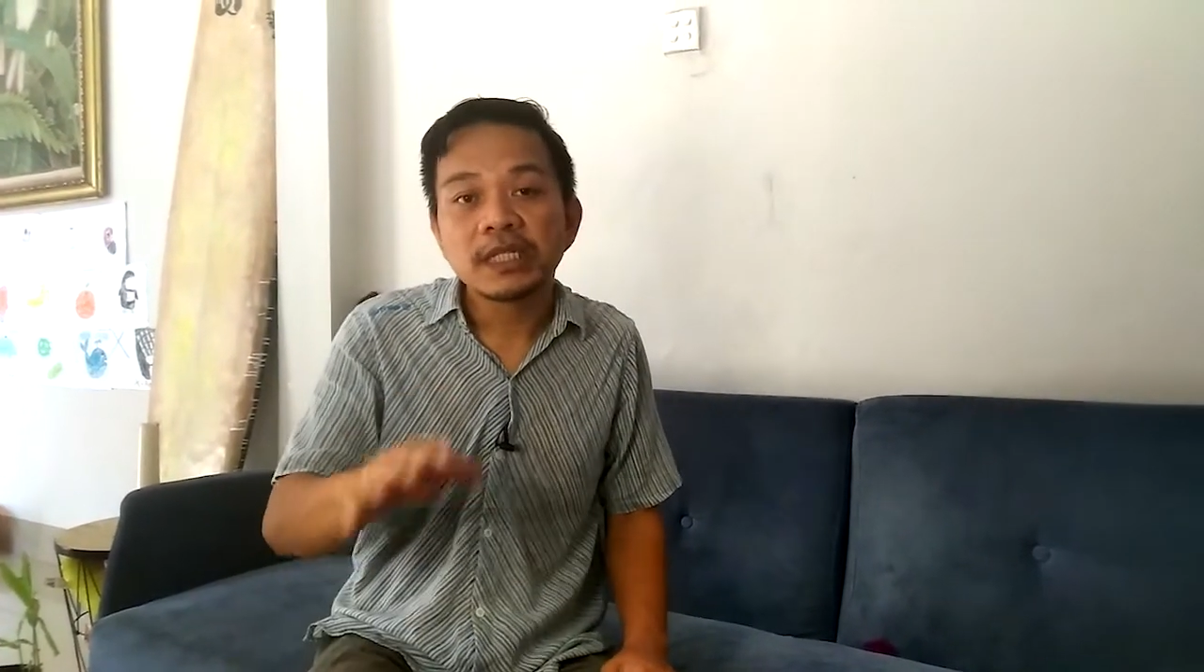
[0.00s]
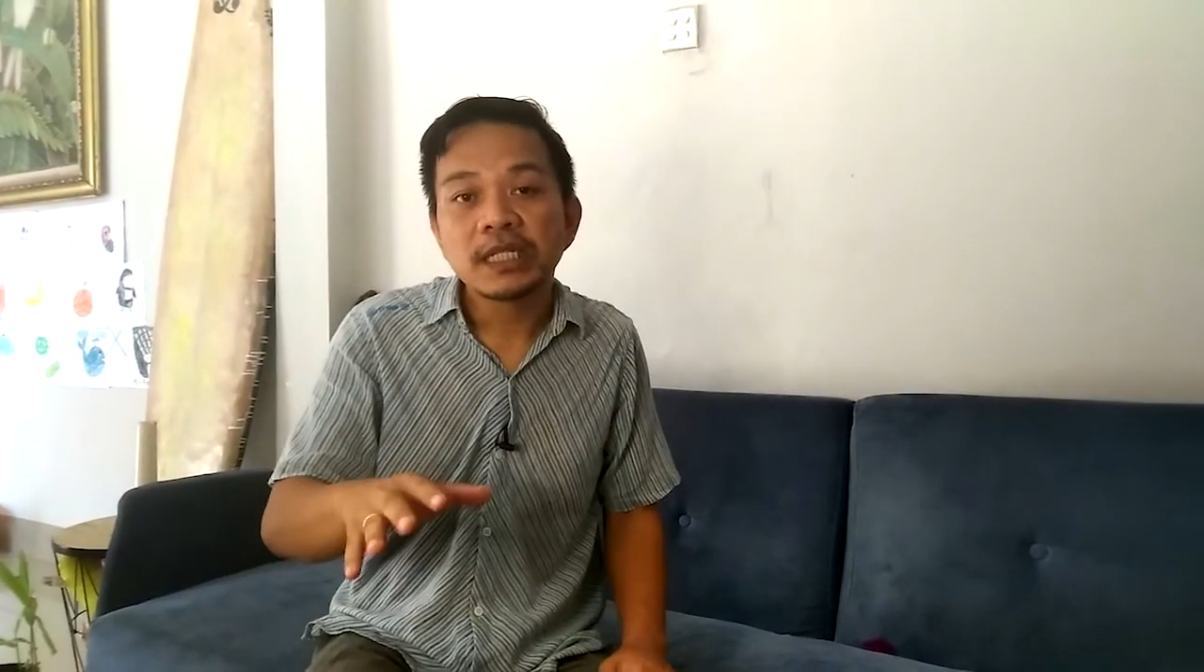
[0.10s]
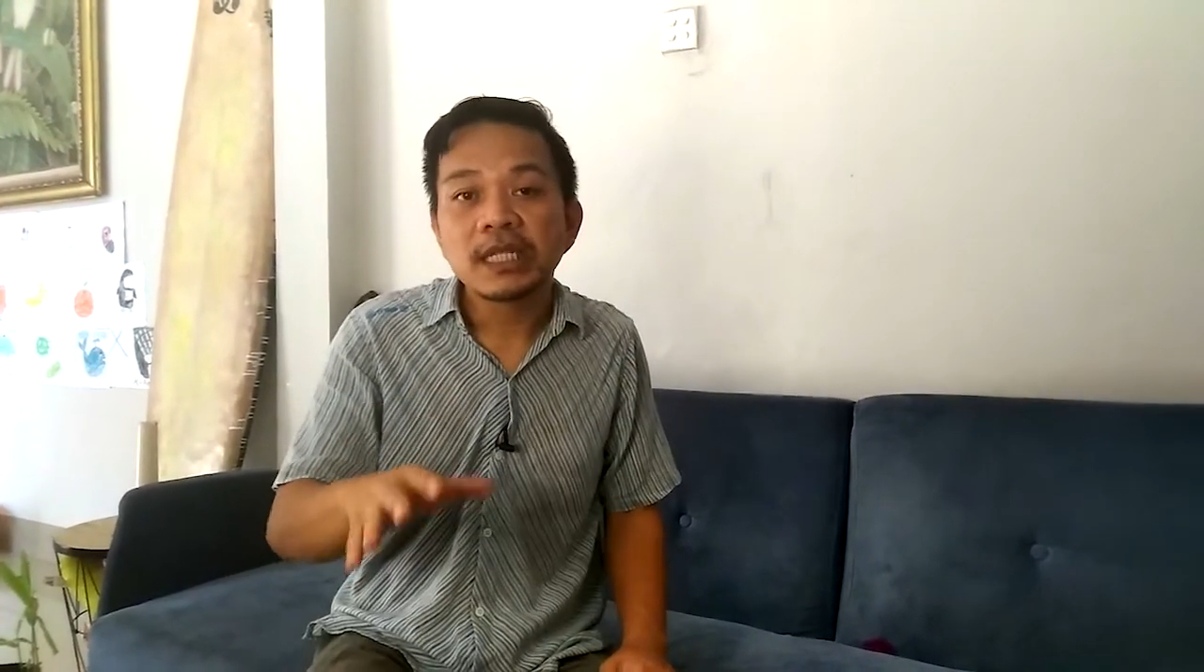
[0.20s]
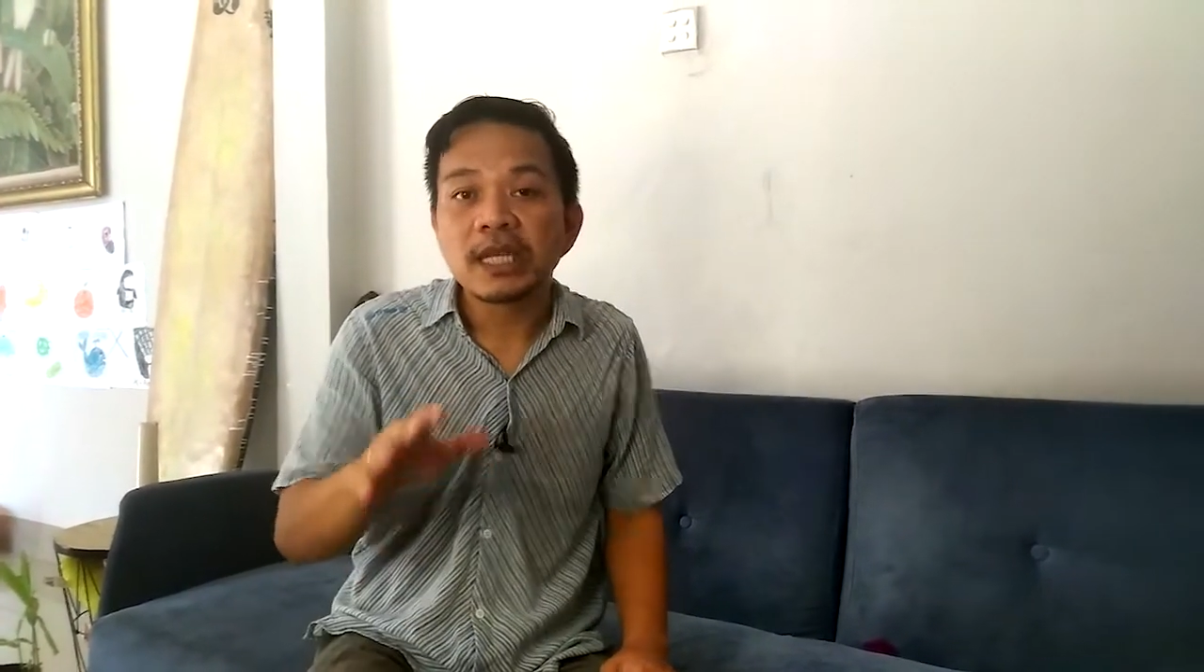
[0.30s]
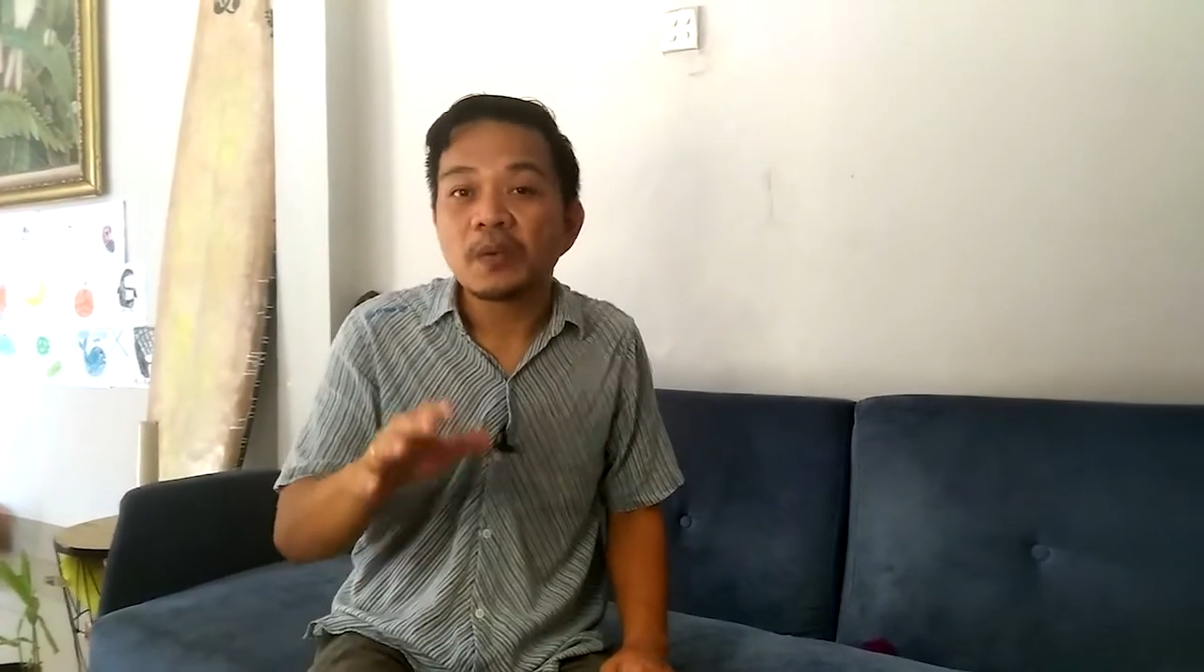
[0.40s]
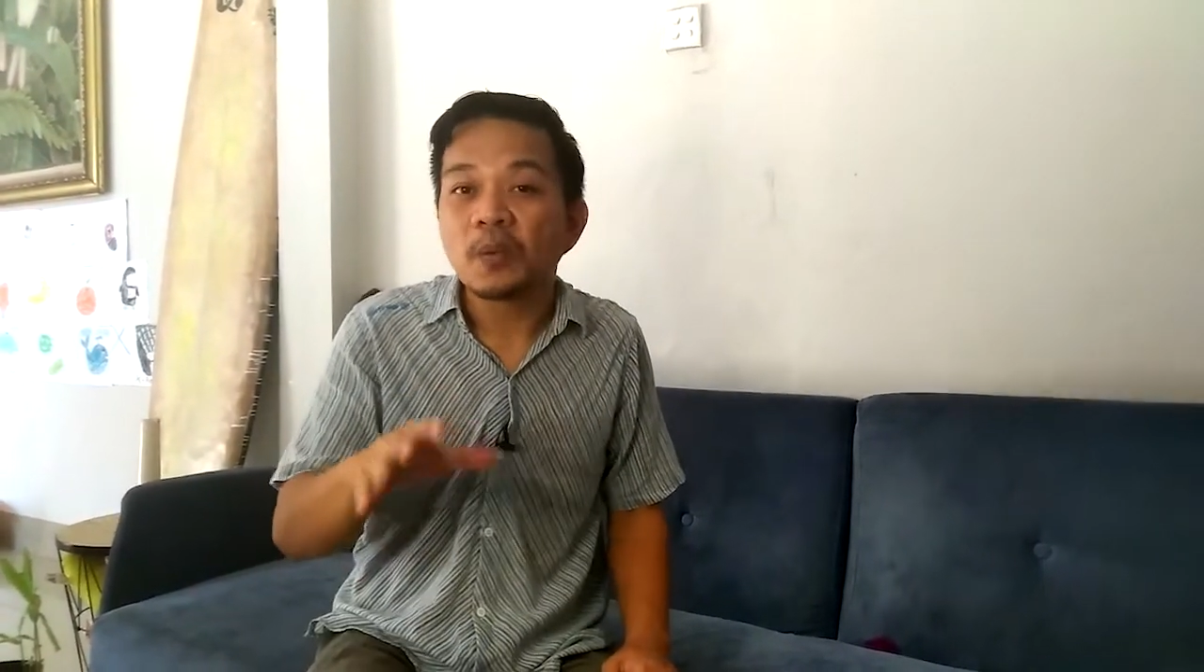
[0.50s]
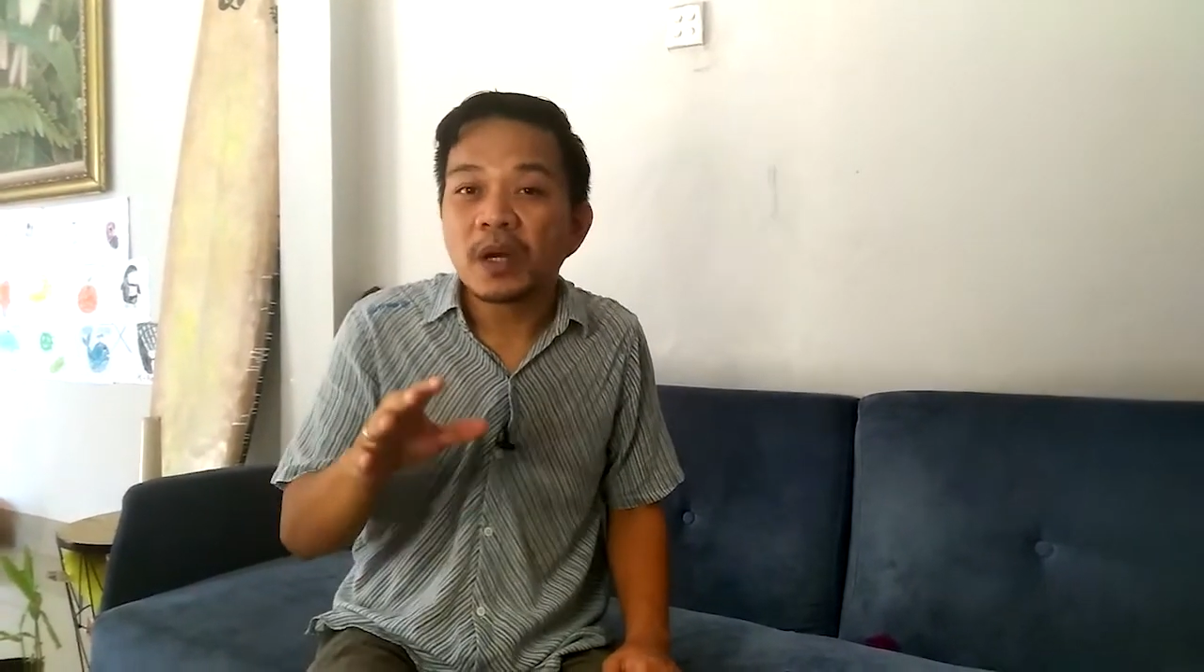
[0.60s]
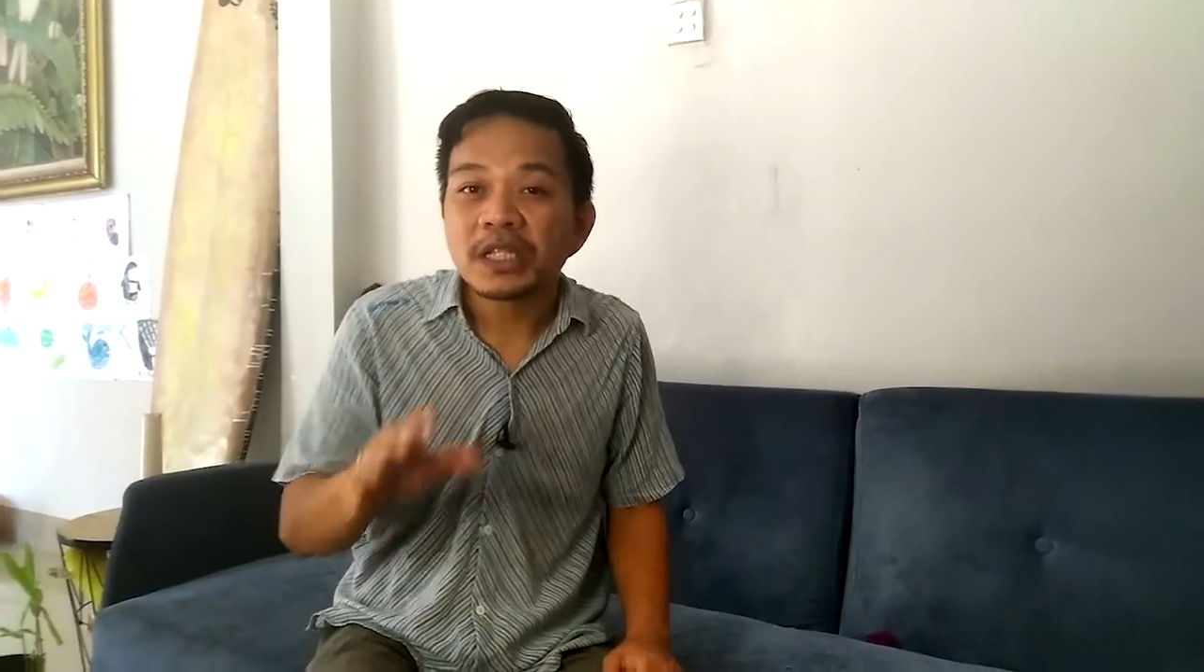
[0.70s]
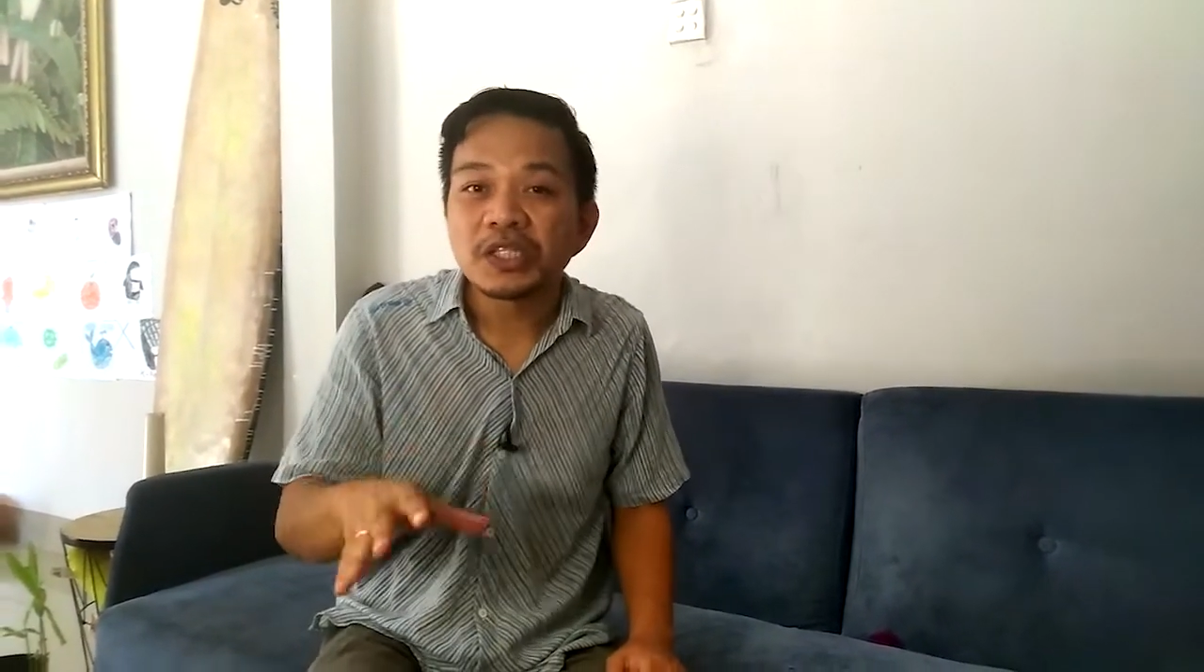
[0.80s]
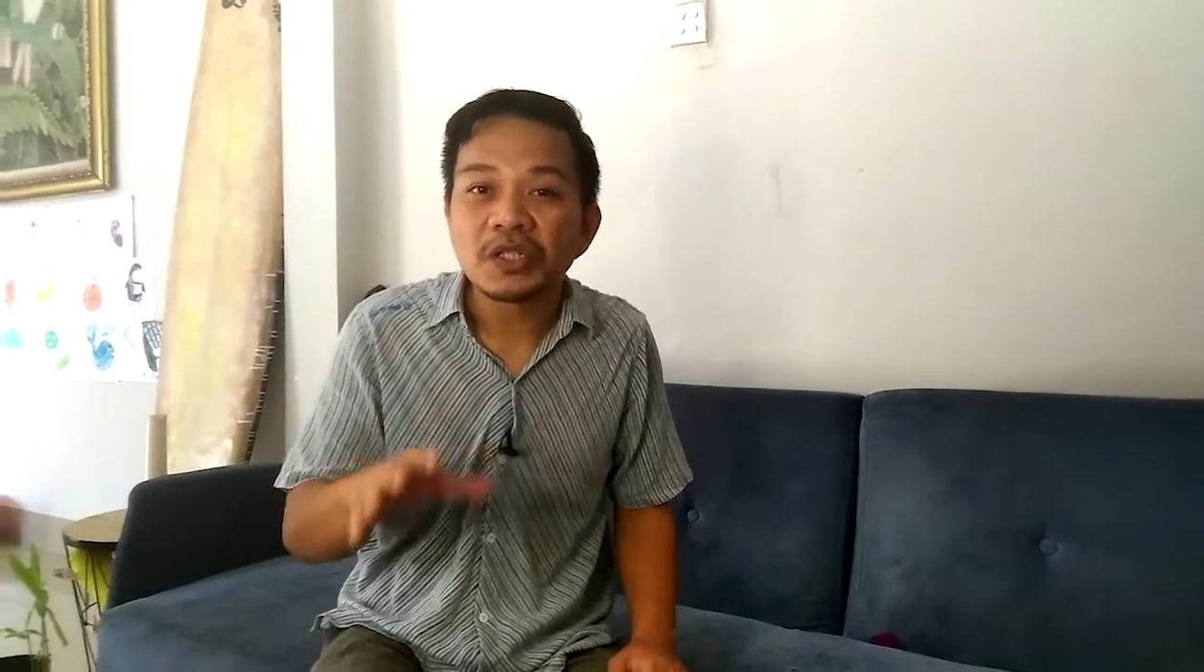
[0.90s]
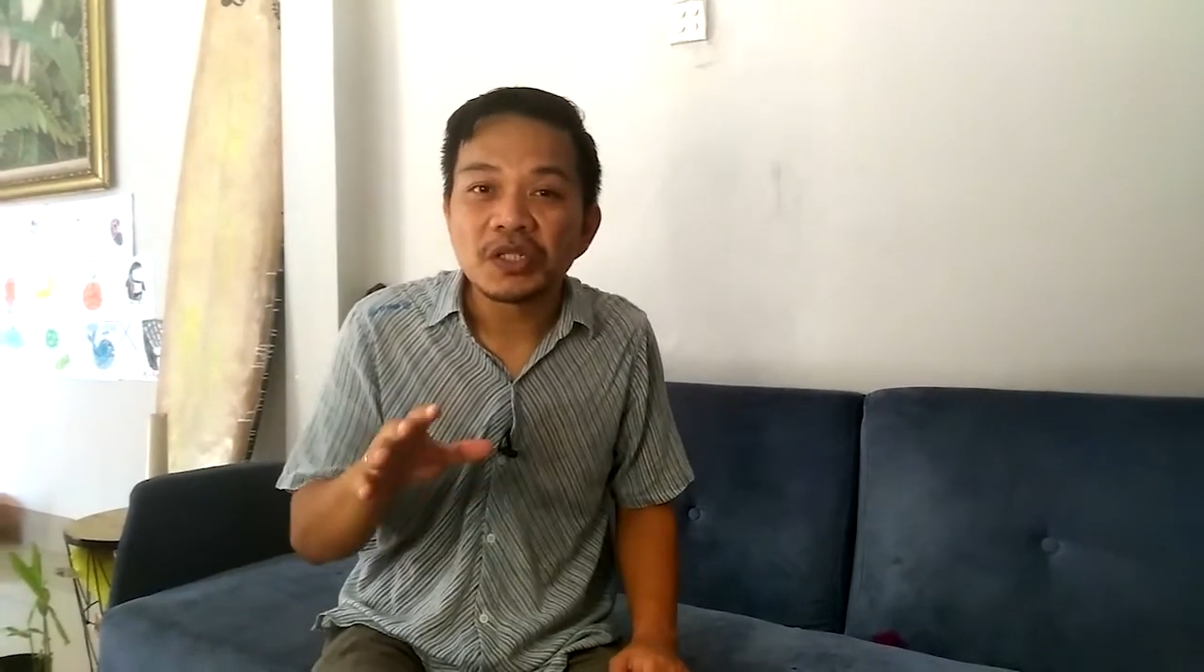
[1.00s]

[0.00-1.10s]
see that once